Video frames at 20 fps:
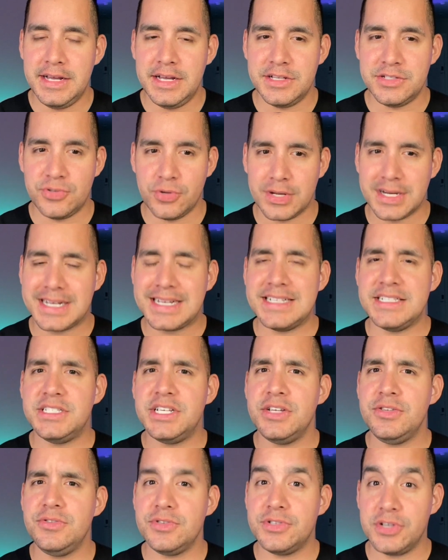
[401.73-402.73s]
is you're gonna
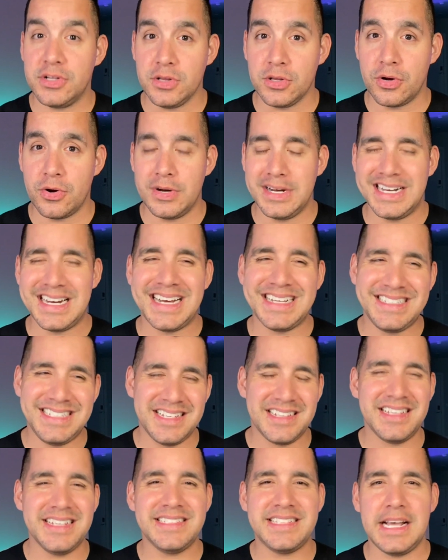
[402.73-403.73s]
continue to learn and
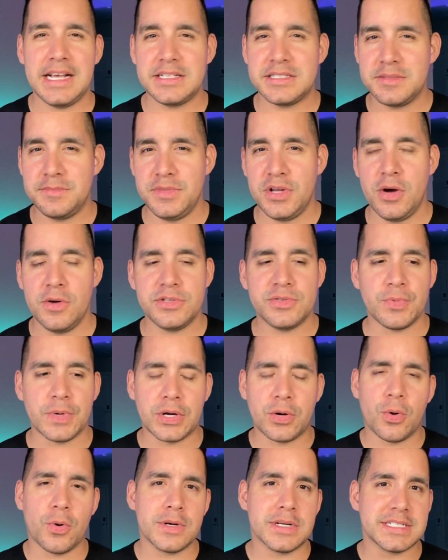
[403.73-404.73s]
ideally take some notes,
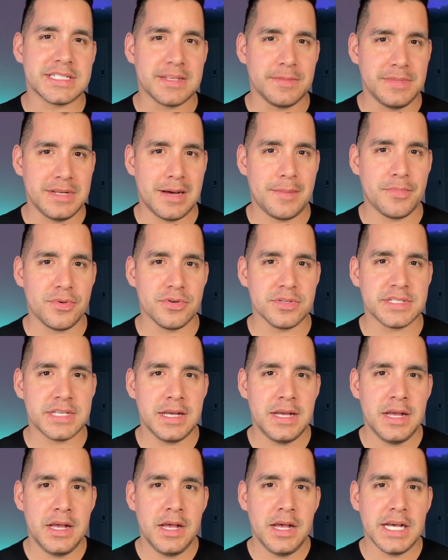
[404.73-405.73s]
record some numbers
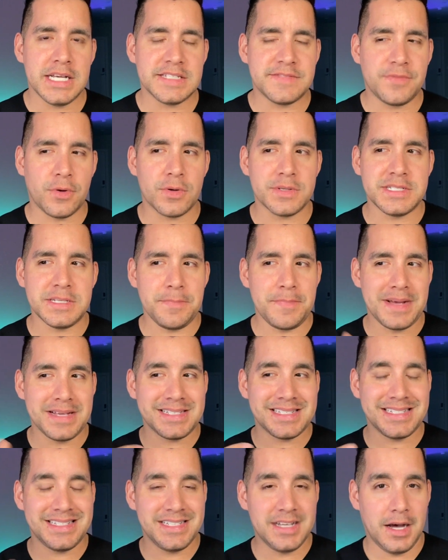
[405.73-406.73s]
as far as the
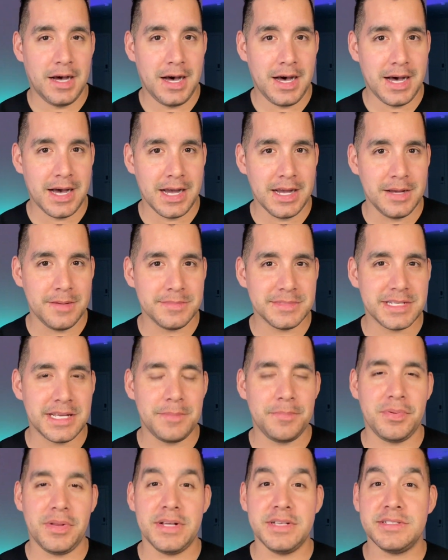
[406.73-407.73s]
best times
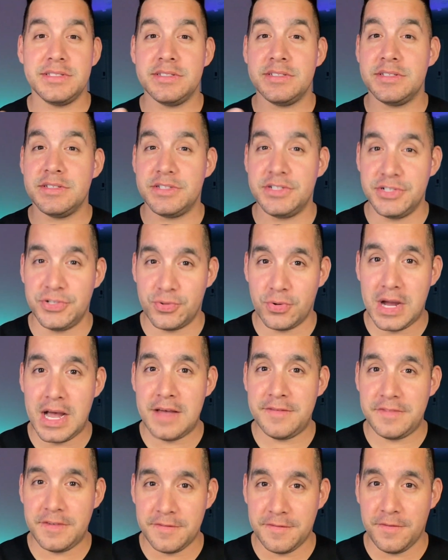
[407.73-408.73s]
and places to
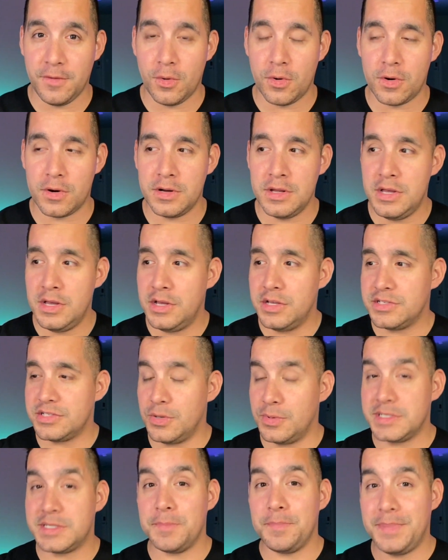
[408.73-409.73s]
drive for
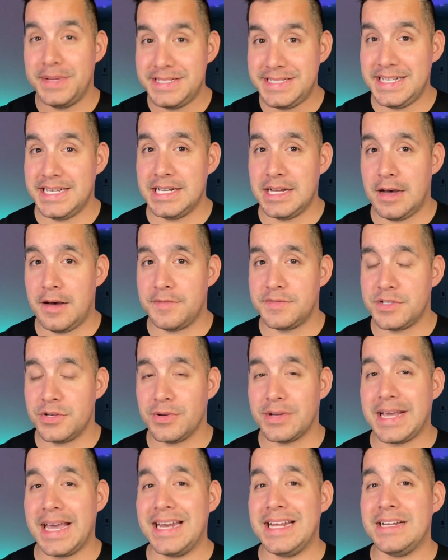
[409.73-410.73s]
so it's busy enough so
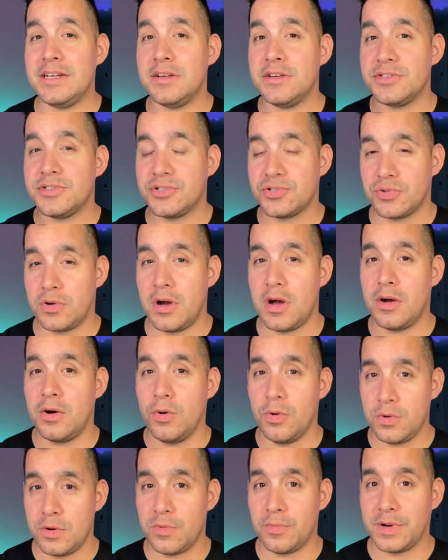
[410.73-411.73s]
you're getting strong
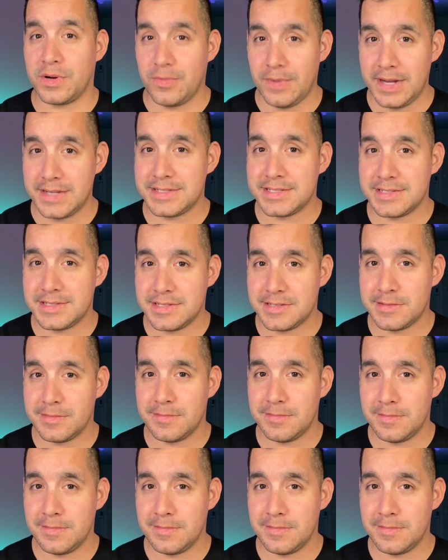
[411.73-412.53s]
order requests.